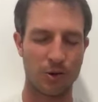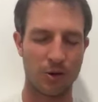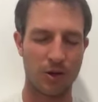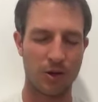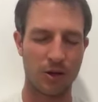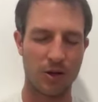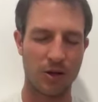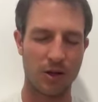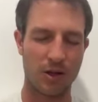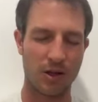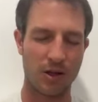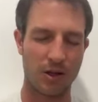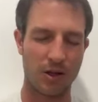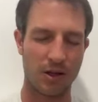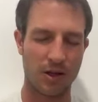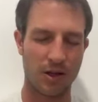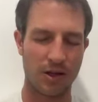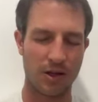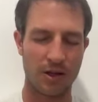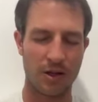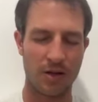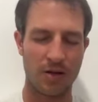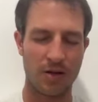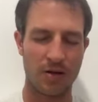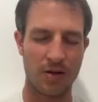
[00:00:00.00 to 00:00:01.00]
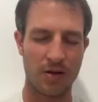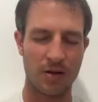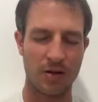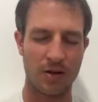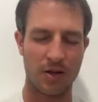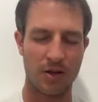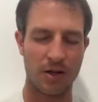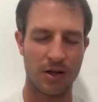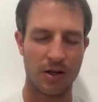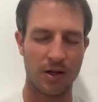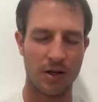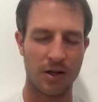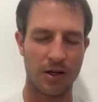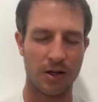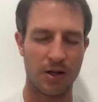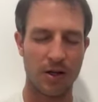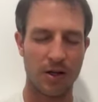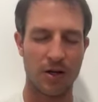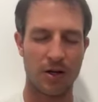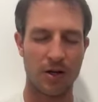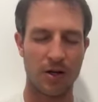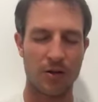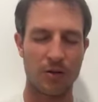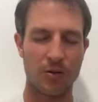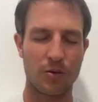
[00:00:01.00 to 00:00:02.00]
Breathing in
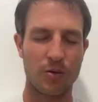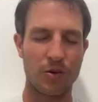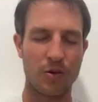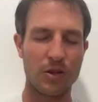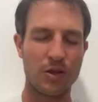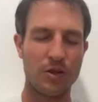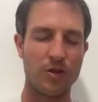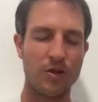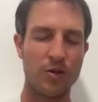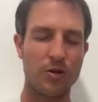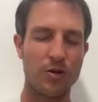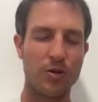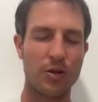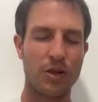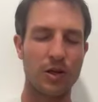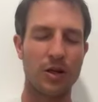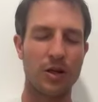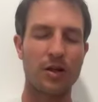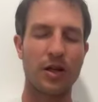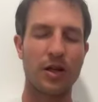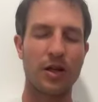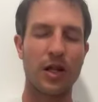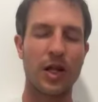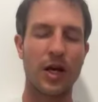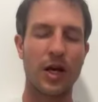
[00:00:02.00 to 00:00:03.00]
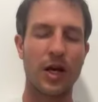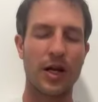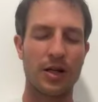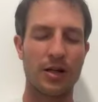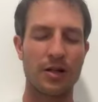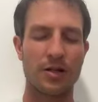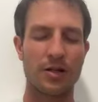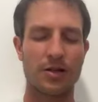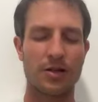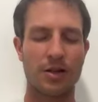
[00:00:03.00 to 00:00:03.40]
a renewing light,